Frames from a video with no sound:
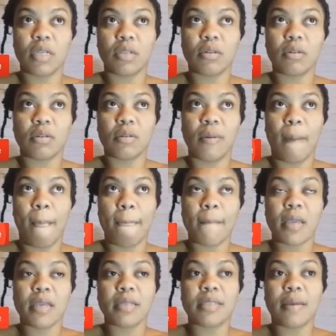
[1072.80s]
you know.
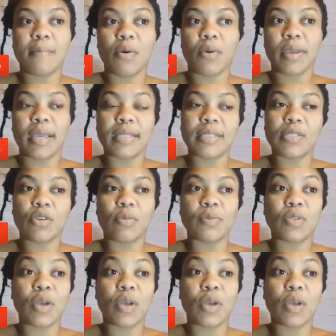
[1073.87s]
It's about getting up.